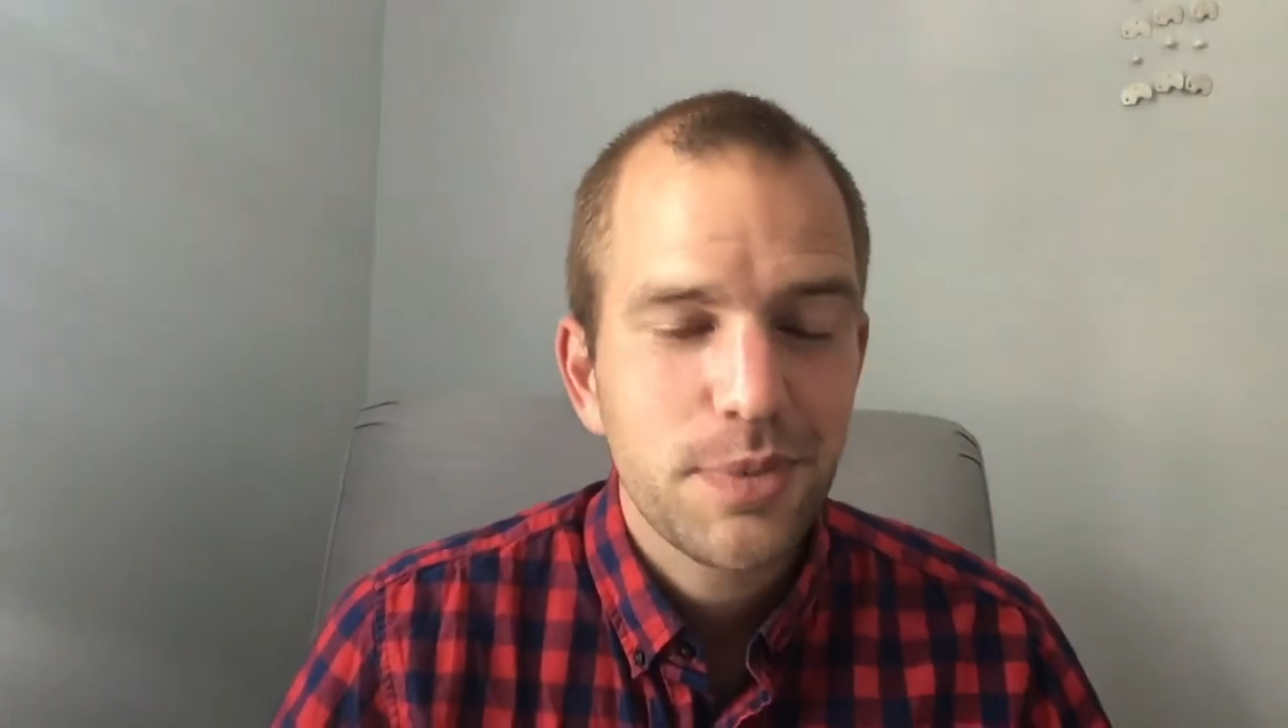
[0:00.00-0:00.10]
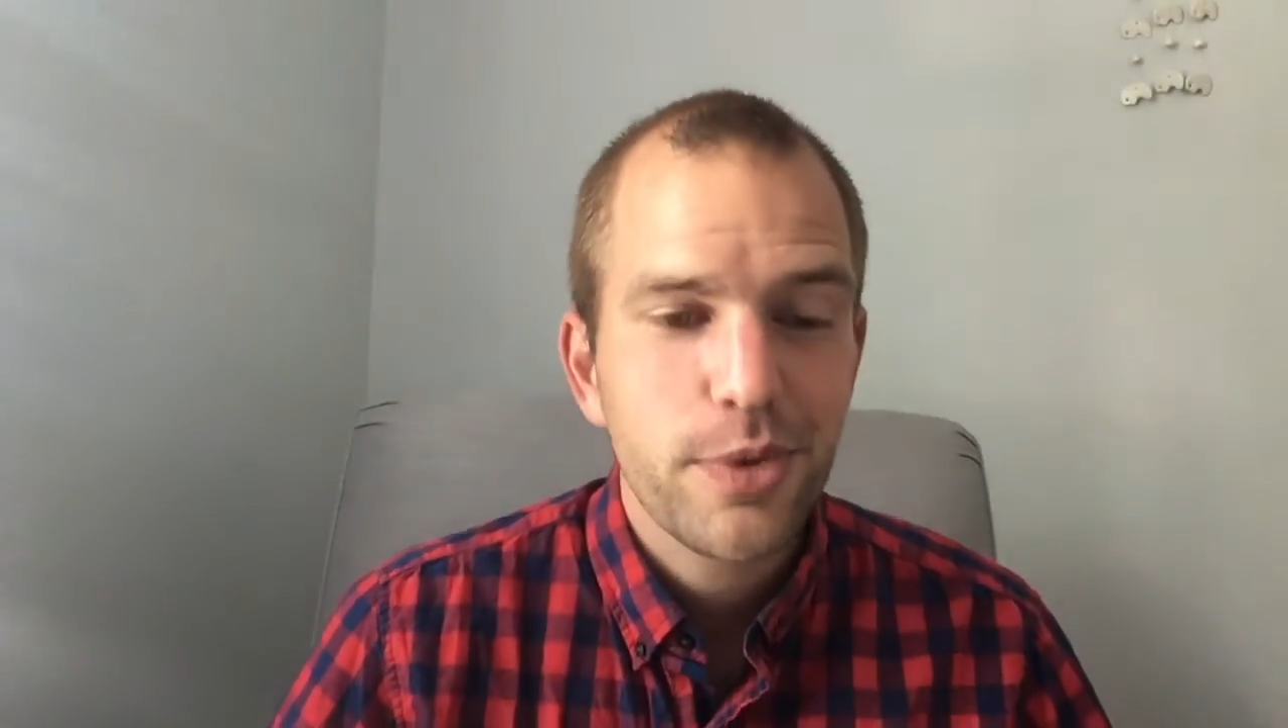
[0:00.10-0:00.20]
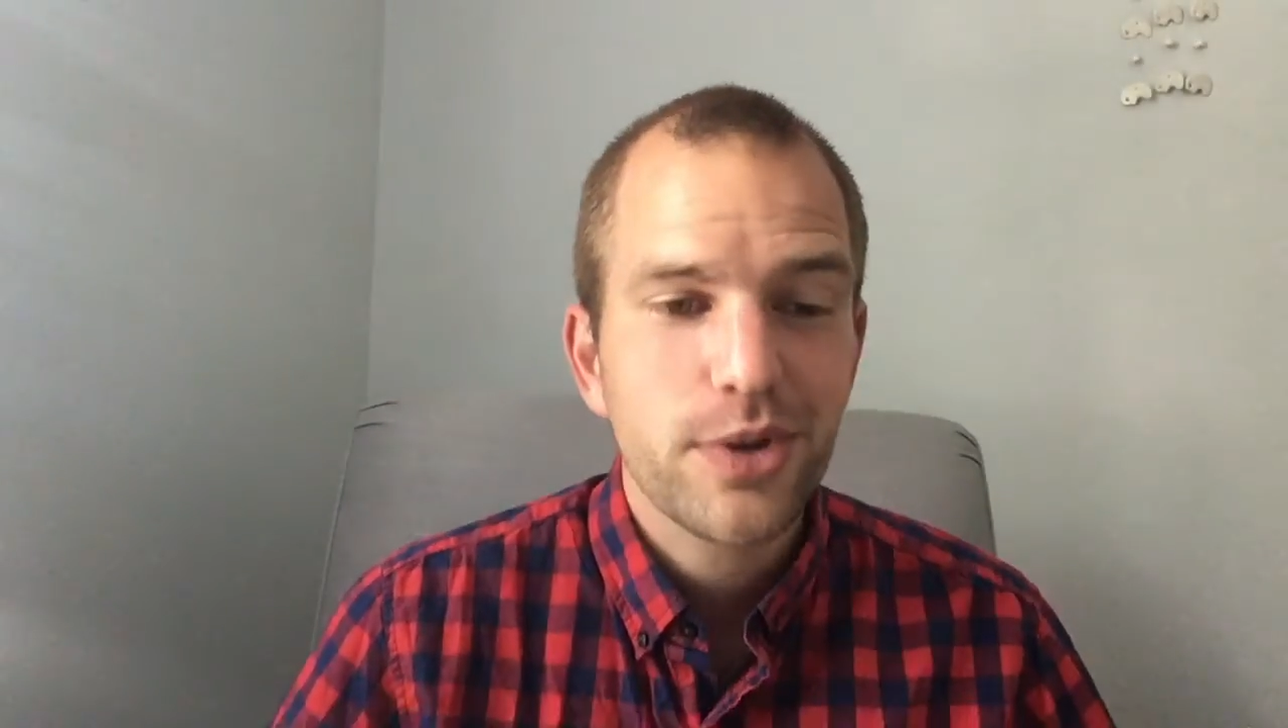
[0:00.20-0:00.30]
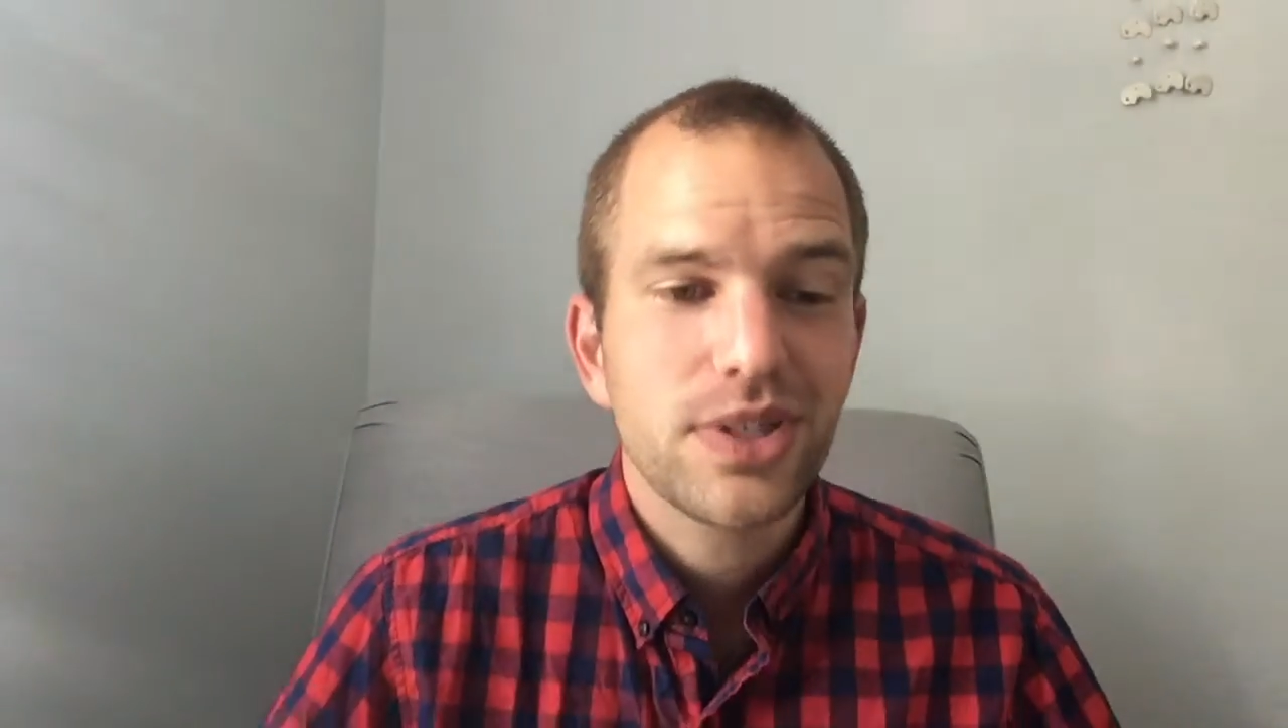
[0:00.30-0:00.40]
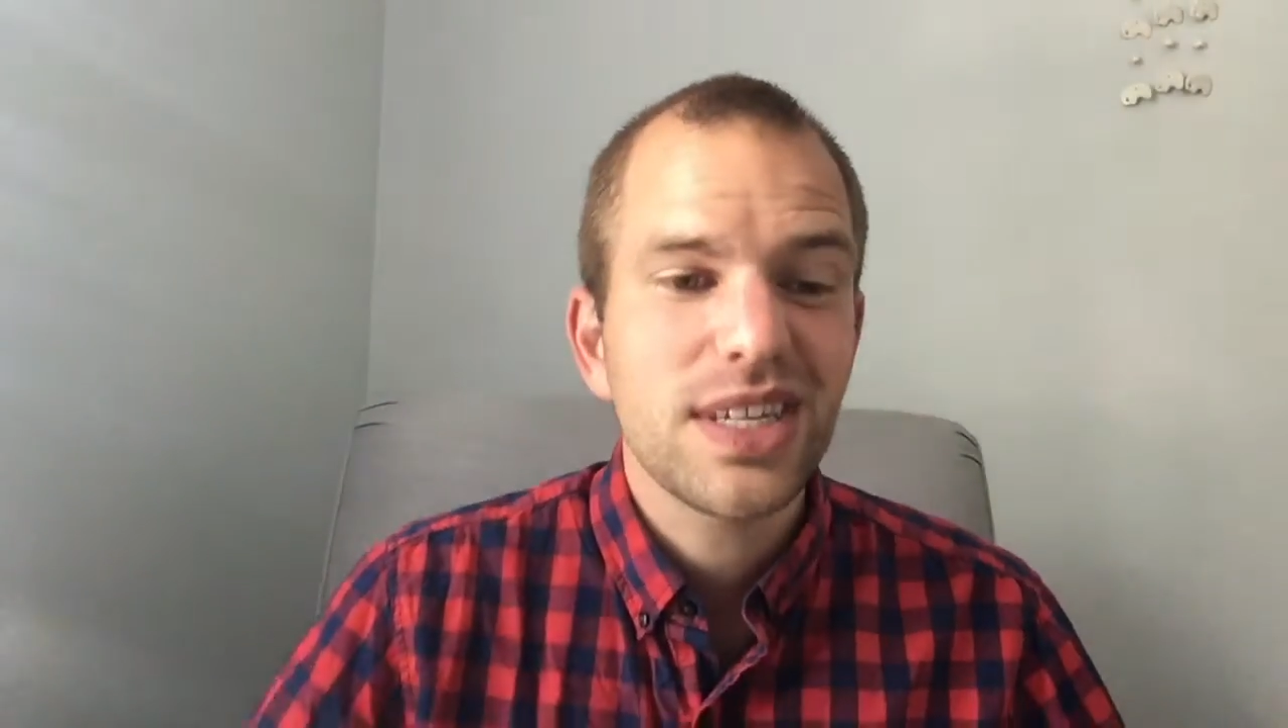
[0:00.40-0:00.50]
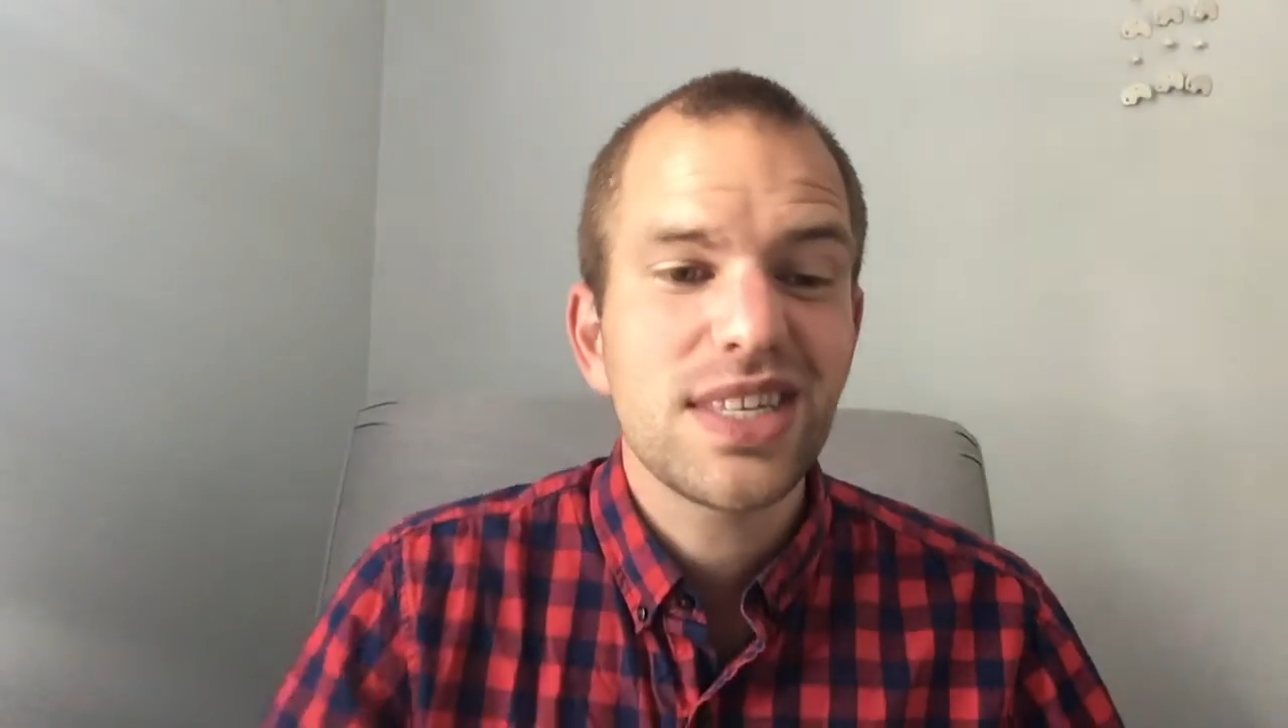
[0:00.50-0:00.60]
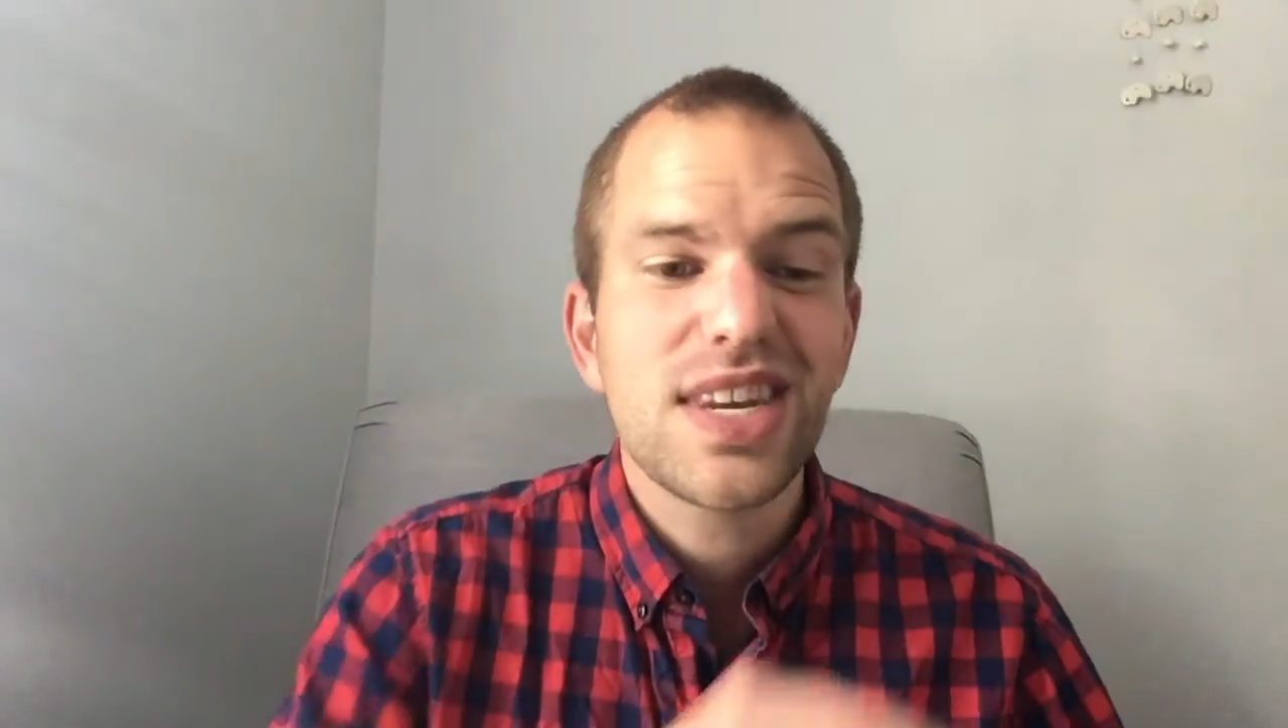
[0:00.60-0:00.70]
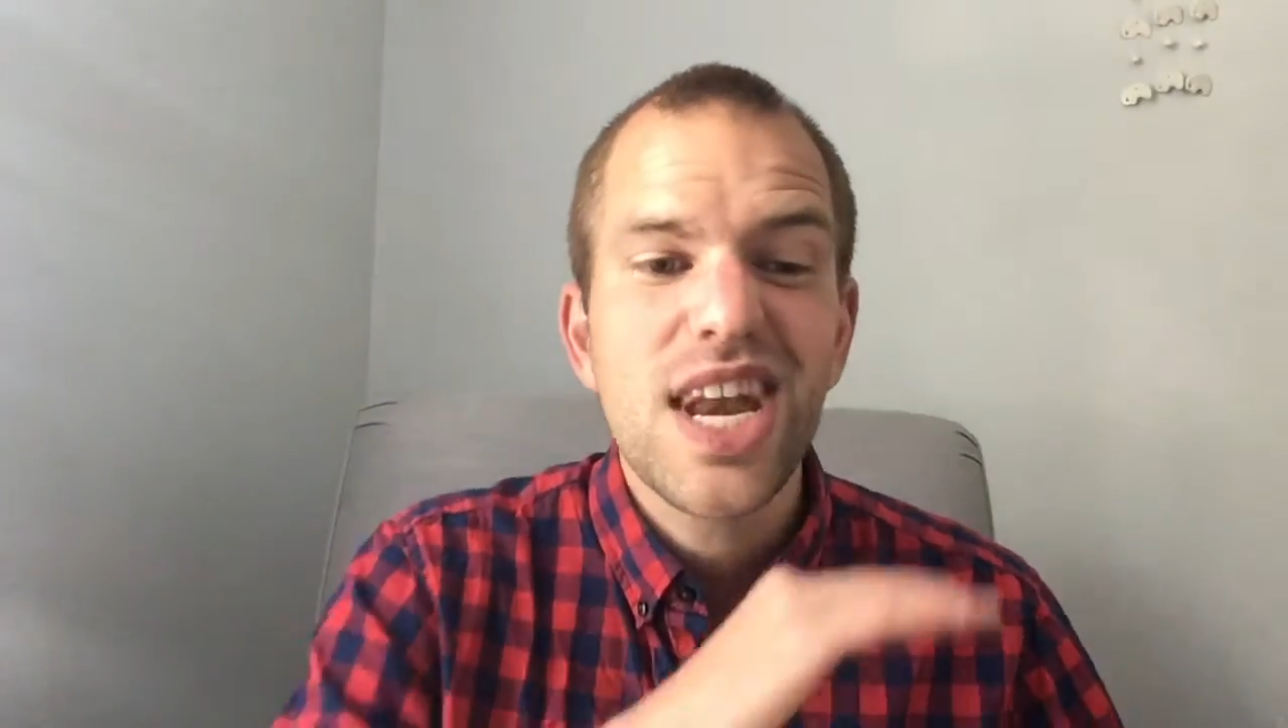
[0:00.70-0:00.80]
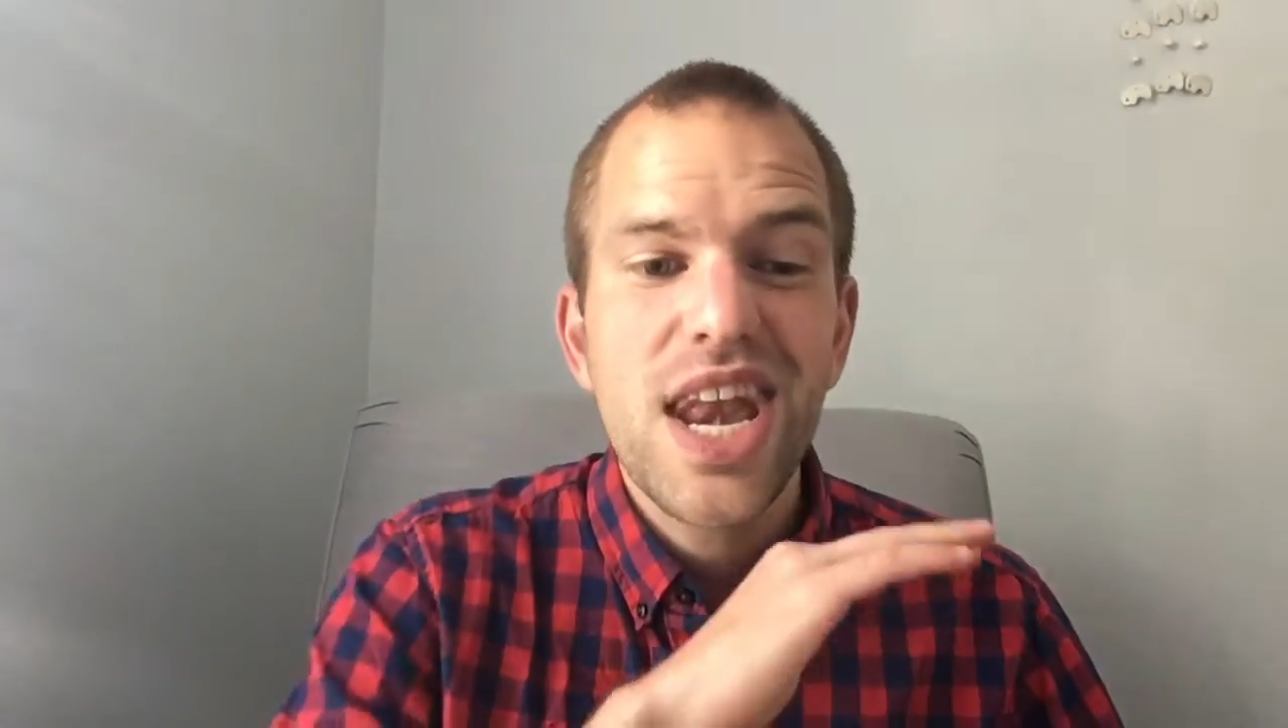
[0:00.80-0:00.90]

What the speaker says: mercies